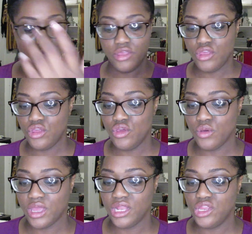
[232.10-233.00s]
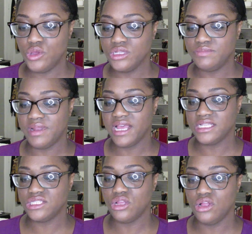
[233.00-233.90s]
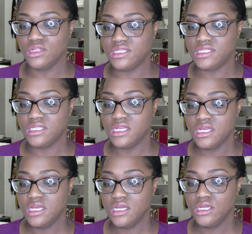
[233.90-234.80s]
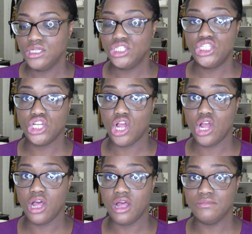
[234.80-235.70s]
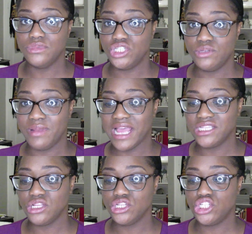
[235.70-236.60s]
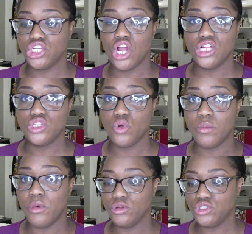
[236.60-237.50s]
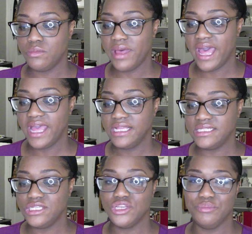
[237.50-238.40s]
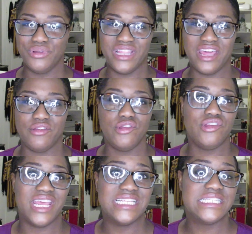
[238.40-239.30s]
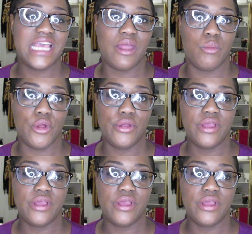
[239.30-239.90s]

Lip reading: You can use black salt jars or mojo bags. You can put that on your desk at work.